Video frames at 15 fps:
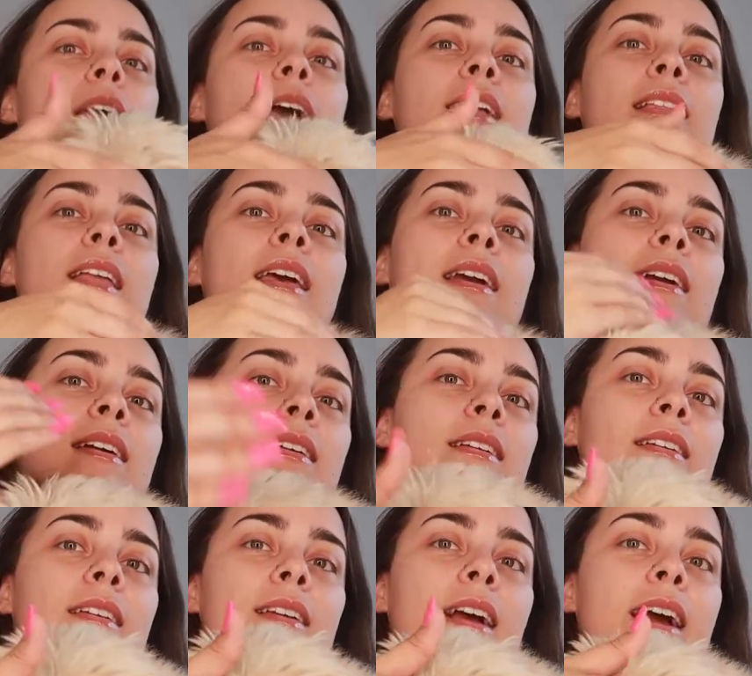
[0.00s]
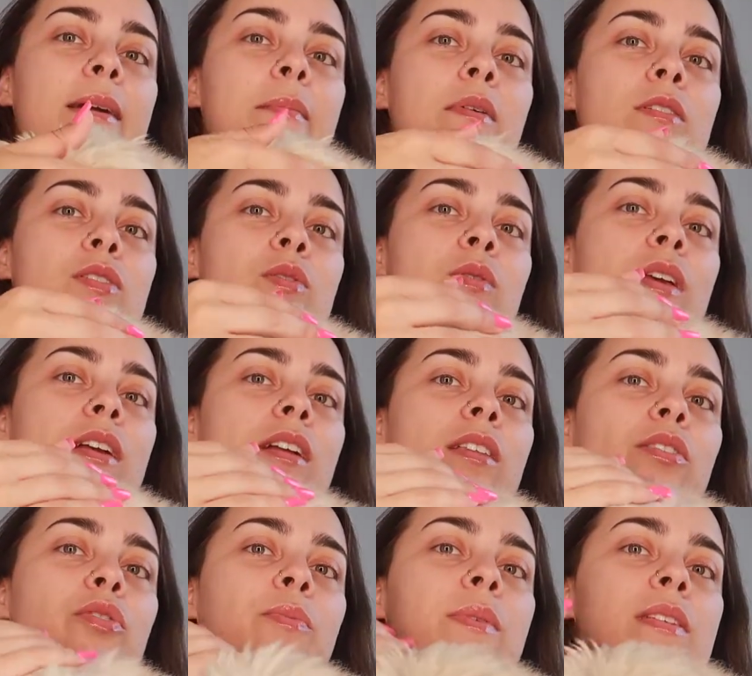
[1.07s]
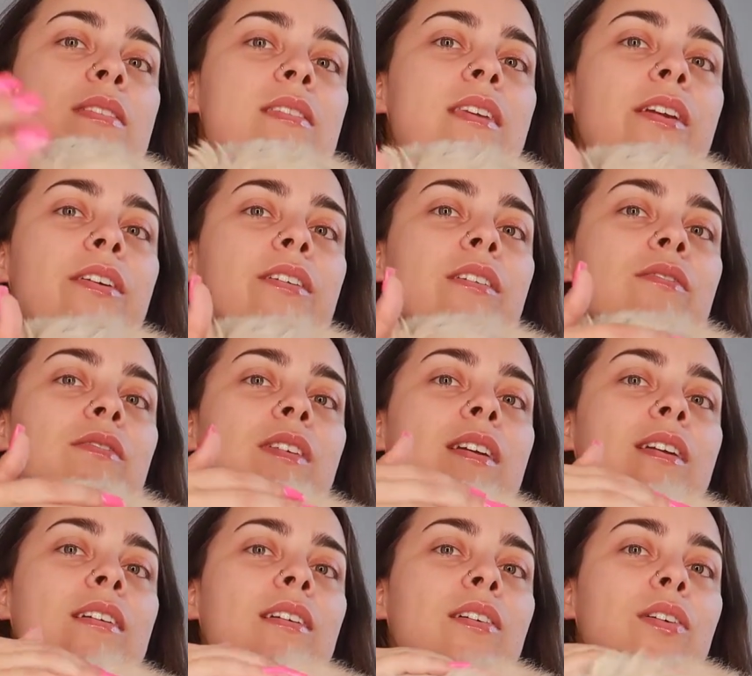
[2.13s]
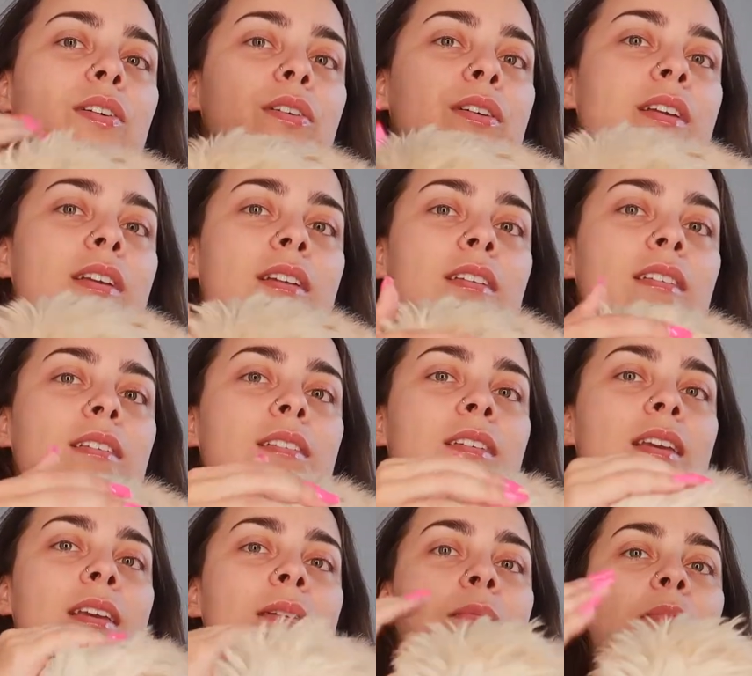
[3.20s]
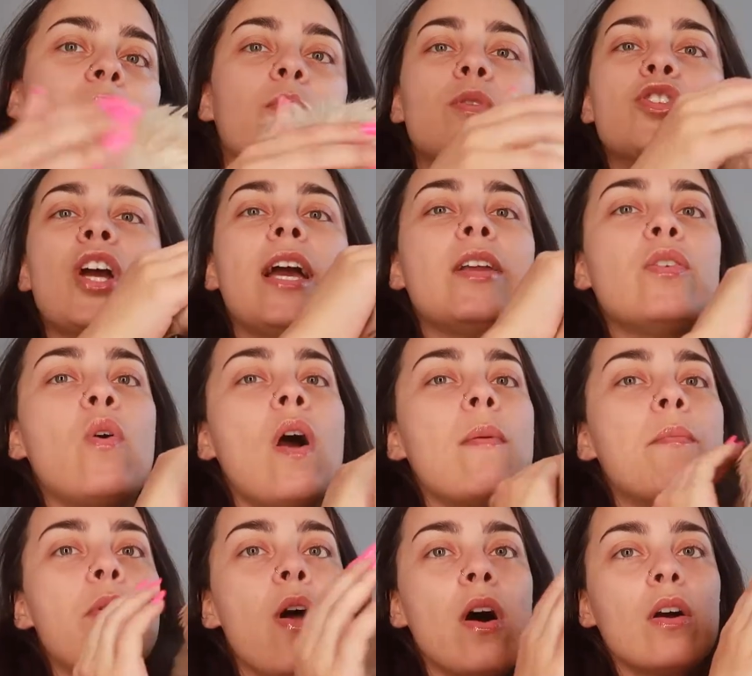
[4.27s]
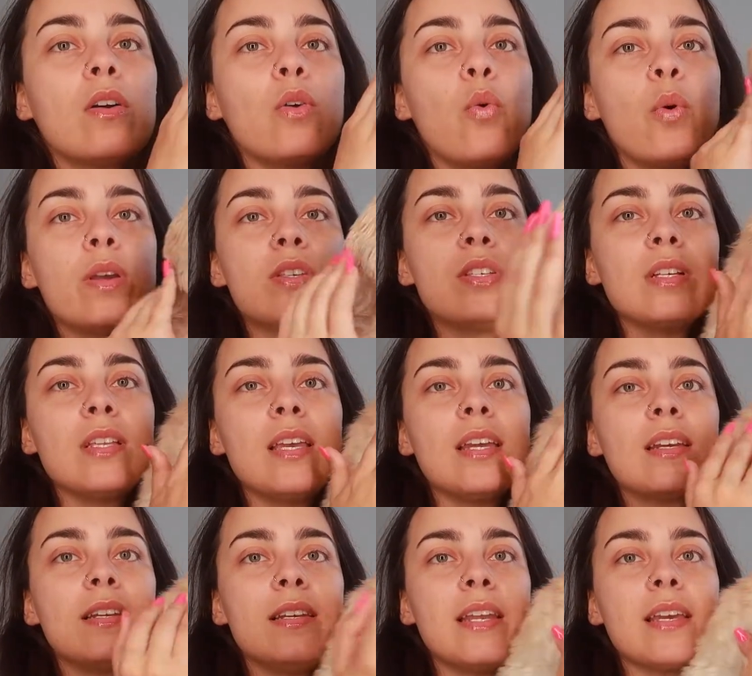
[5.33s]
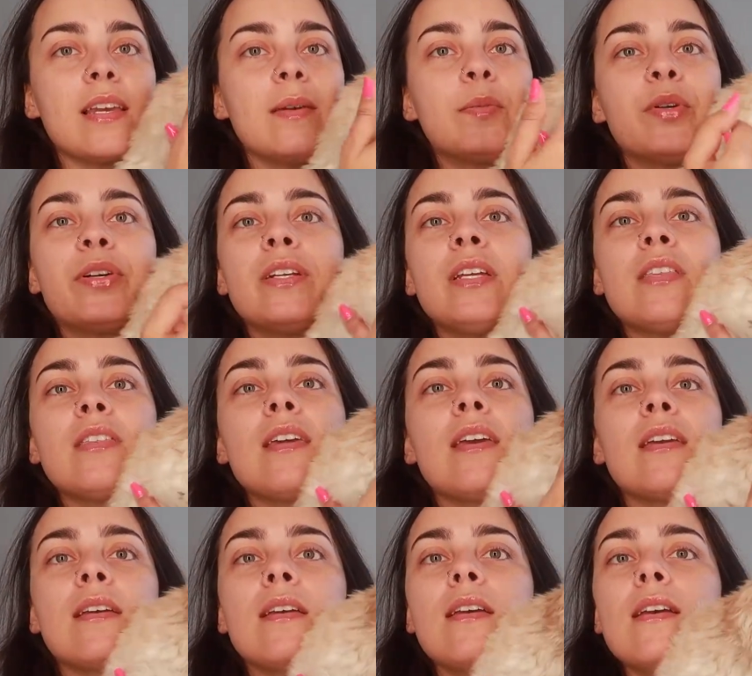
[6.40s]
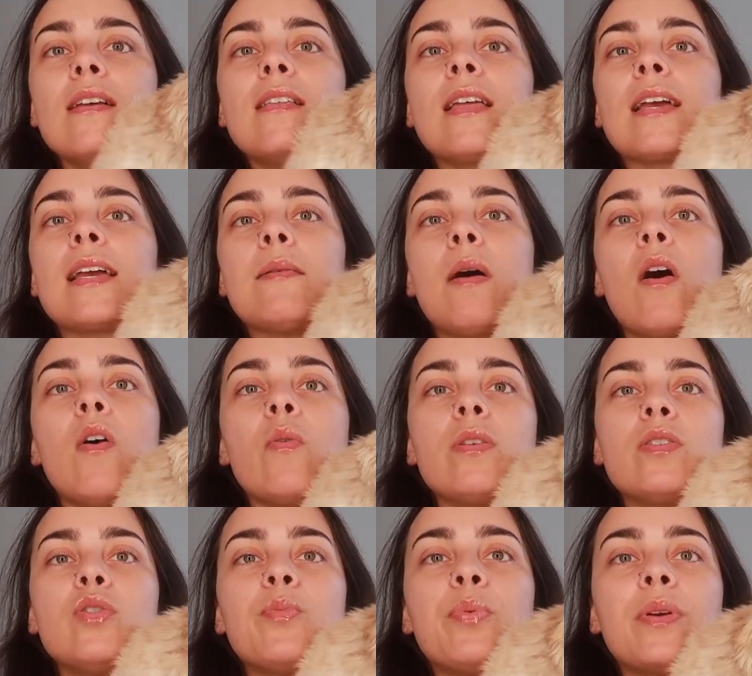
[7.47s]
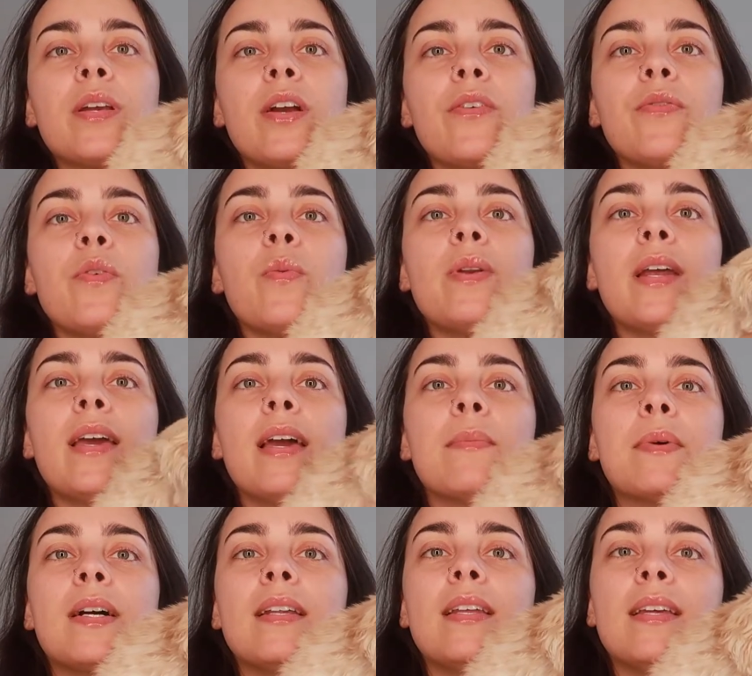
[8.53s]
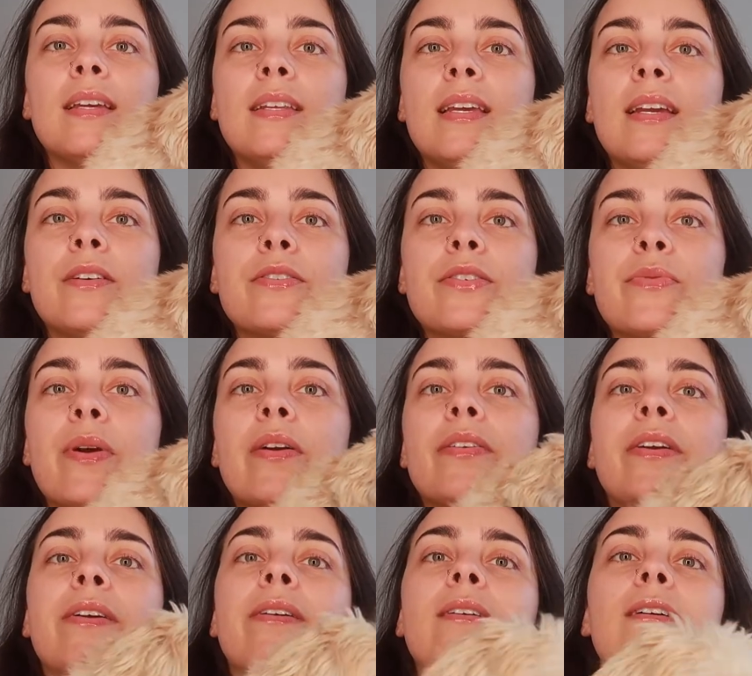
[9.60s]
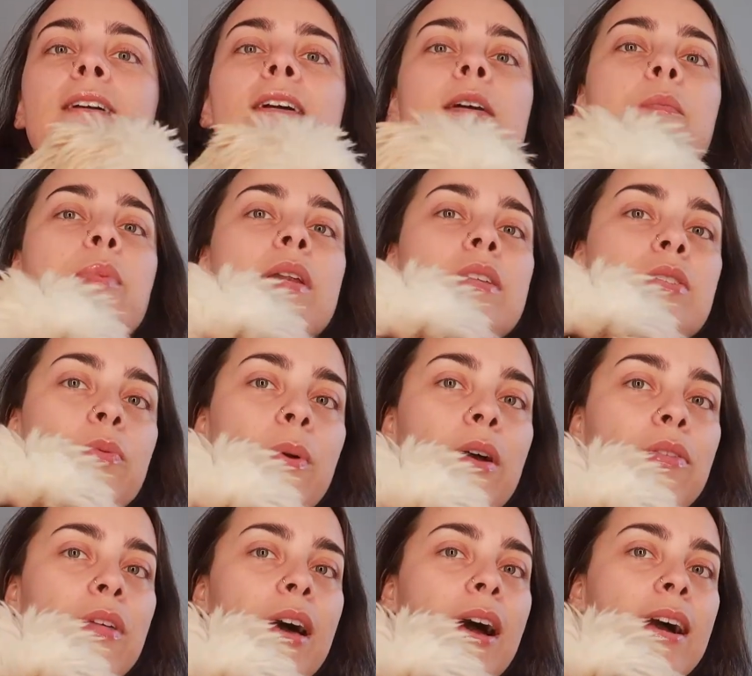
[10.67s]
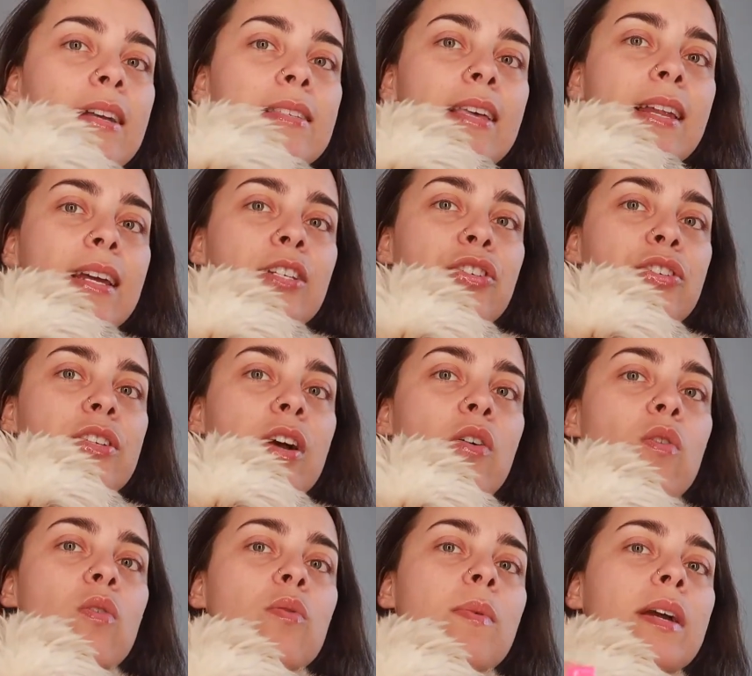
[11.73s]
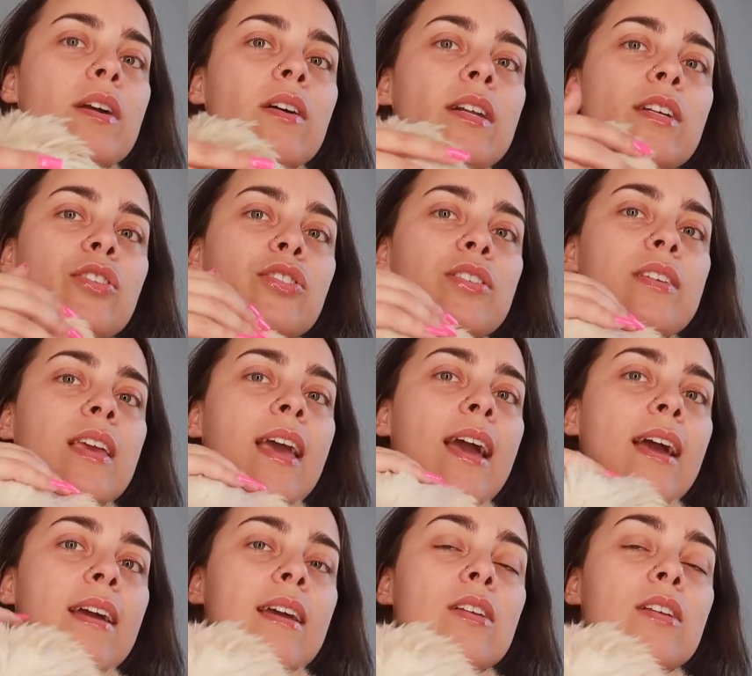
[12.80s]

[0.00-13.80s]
And like, I'm also like a little bit scared of like hurting him, which I know I'm not going to like nick him or anything. Like I'm always super careful when I am cutting any hairs around here, but it's around the eyes that I just, oh my God, I just can't.